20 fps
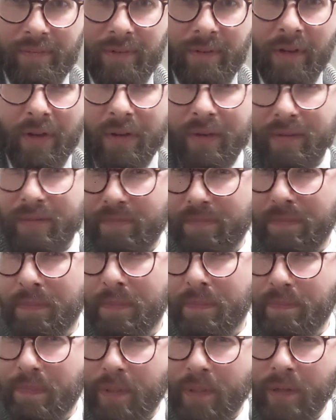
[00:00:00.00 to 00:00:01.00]
Not
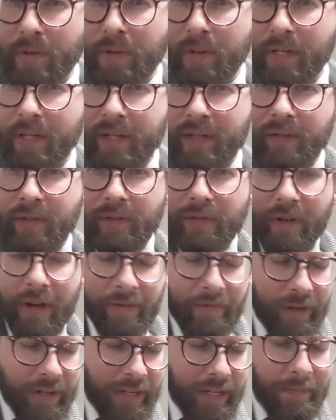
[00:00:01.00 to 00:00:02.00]
purely a
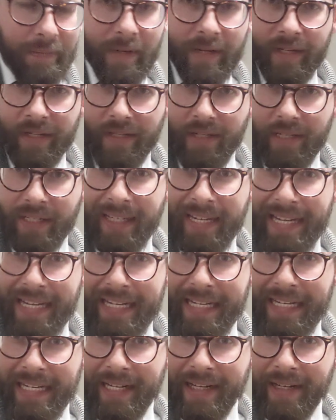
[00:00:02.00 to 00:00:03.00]
2-5-1 lick, but it's
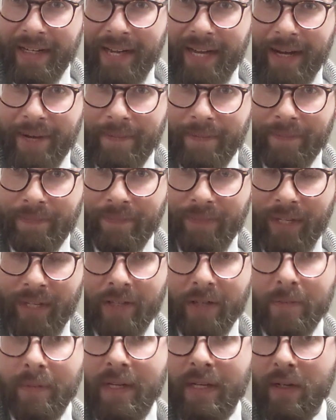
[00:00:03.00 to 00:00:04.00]
hinting at that.
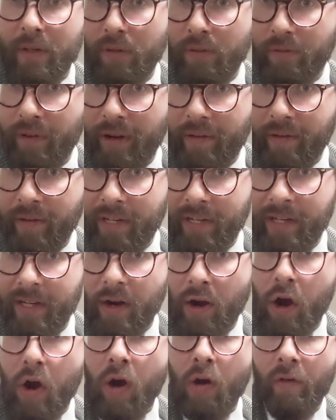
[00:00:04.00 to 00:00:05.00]
This would be a 2-5-1
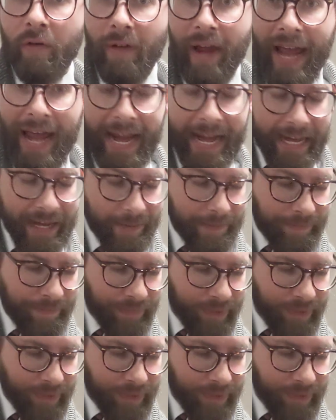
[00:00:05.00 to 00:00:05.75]
of A.